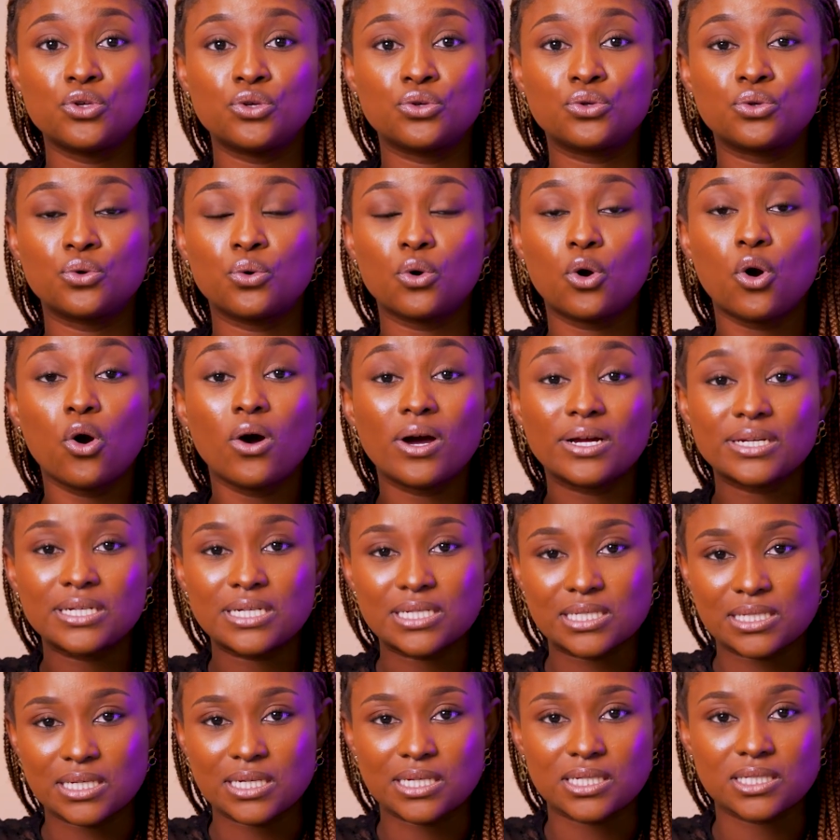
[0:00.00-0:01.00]
you know,
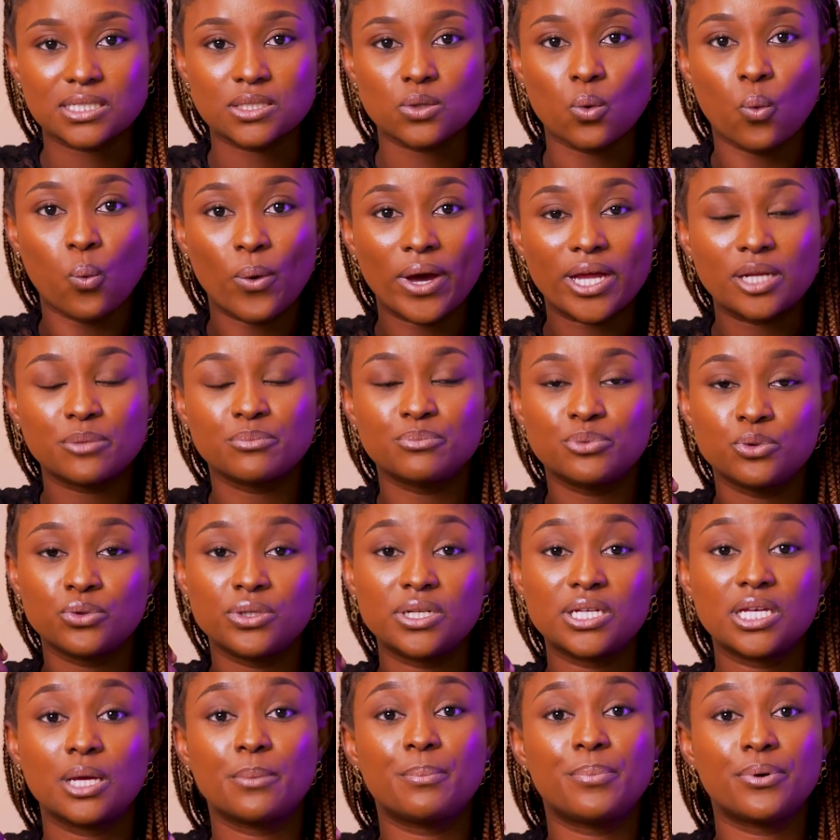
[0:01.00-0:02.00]
cognizance when
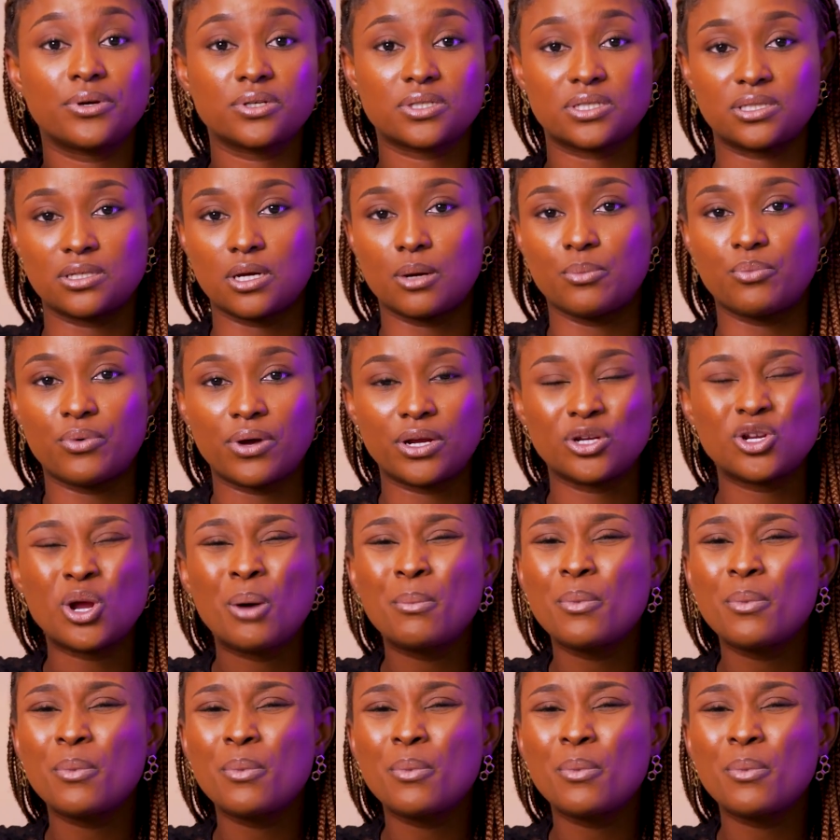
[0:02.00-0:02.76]
building a personal brand.